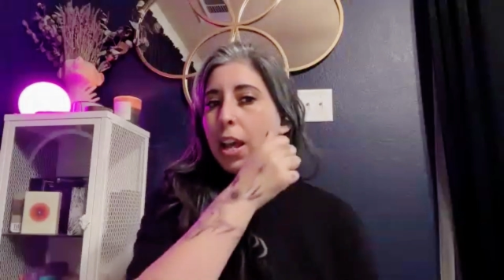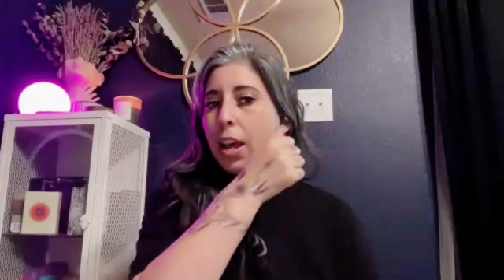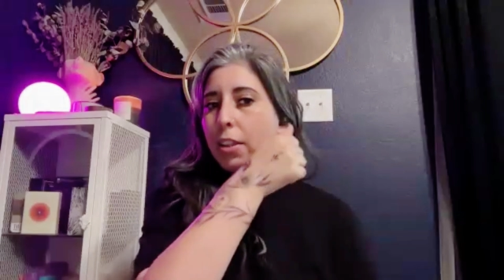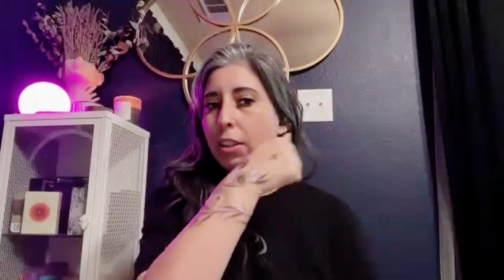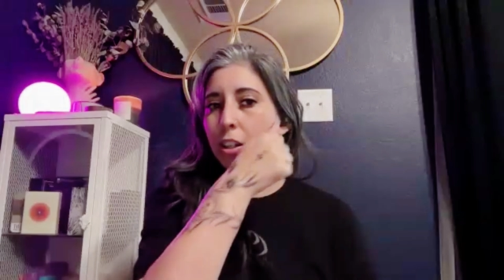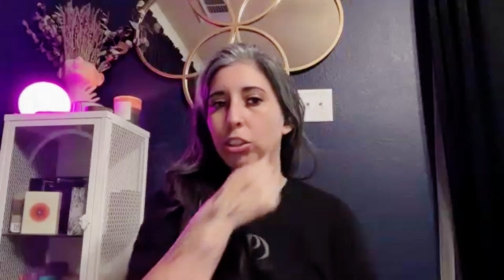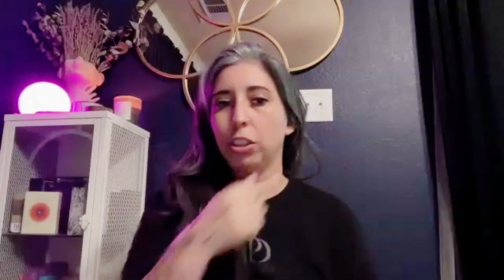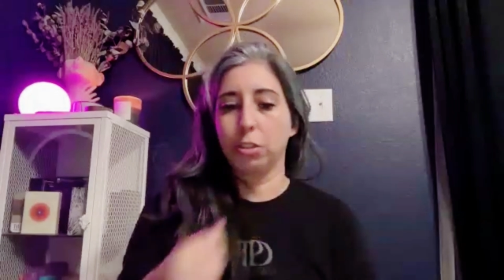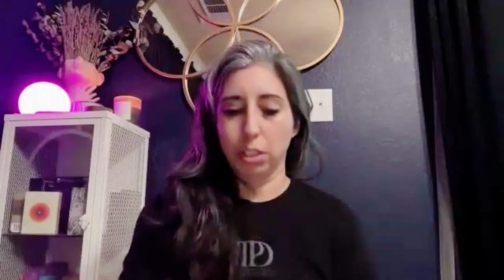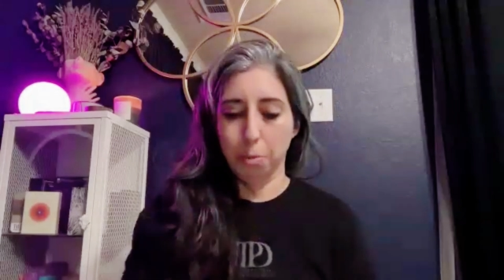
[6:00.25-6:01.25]
And then I'll show
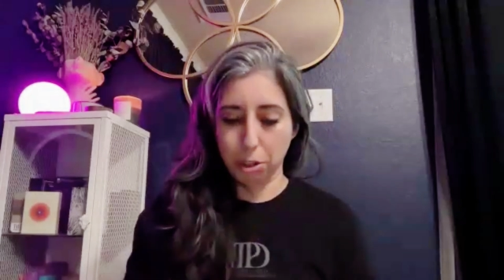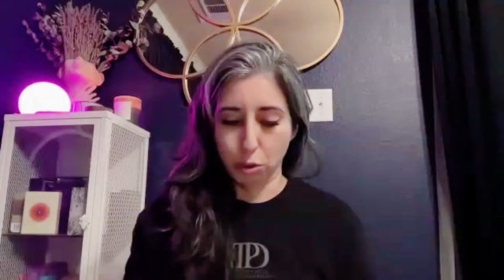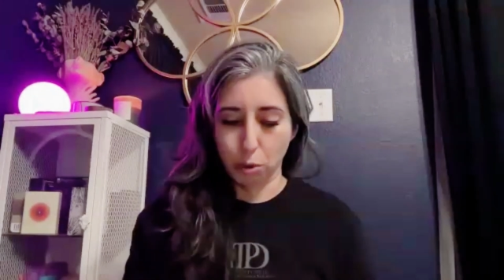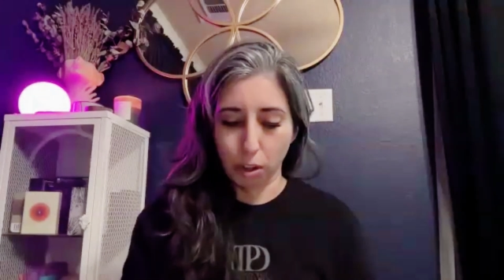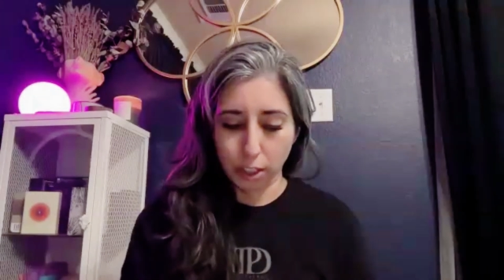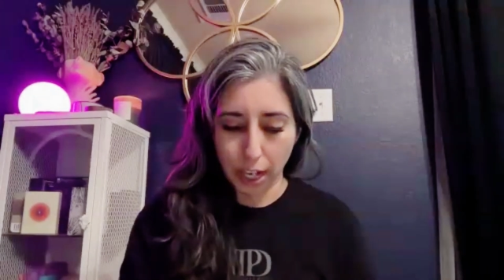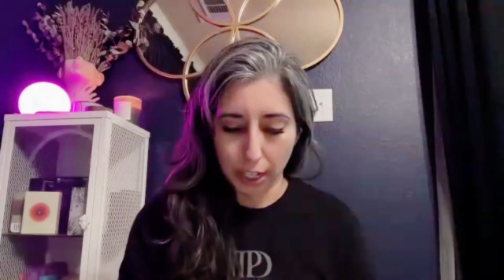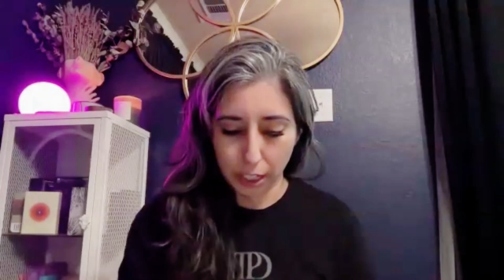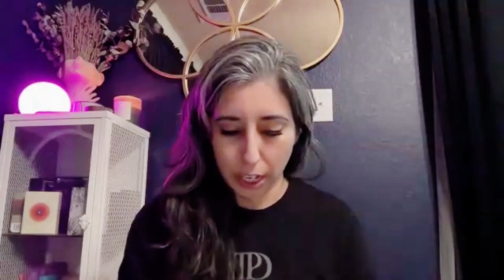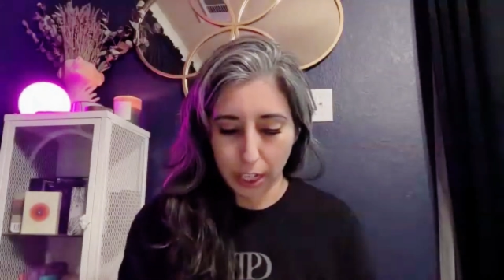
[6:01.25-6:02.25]
you some intraoral
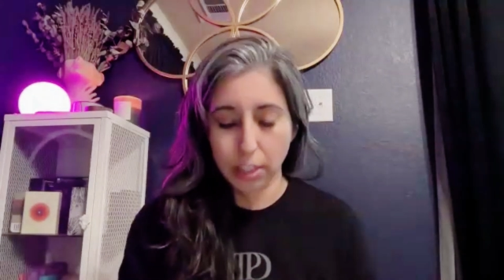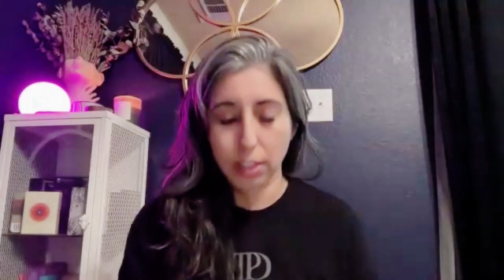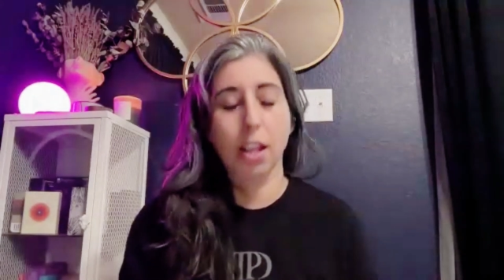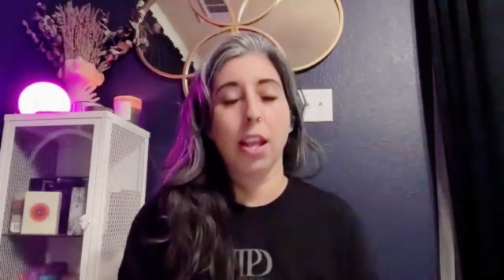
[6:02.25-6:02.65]
techniques.